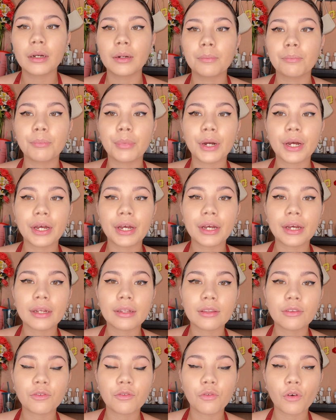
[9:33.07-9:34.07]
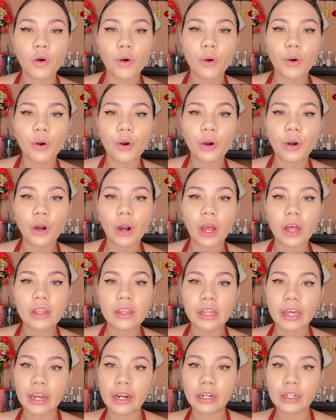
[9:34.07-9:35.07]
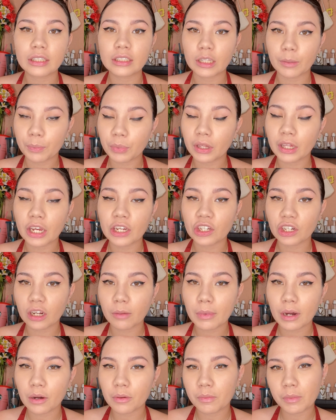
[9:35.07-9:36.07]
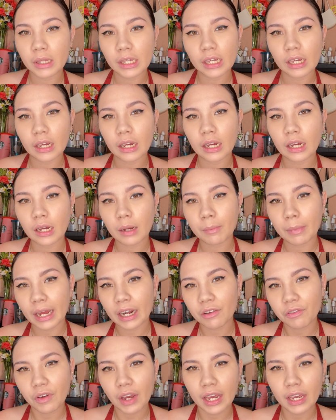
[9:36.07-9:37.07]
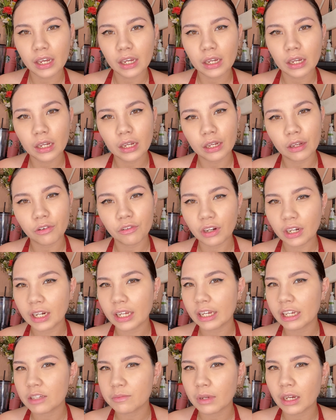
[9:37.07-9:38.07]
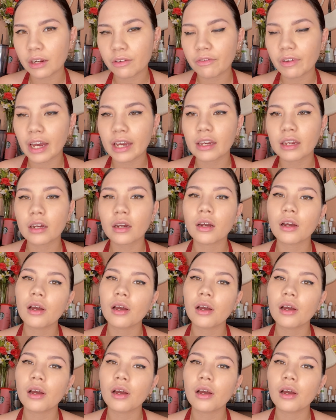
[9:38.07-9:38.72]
But for their stipulation about being mattifying, it really is mattifying.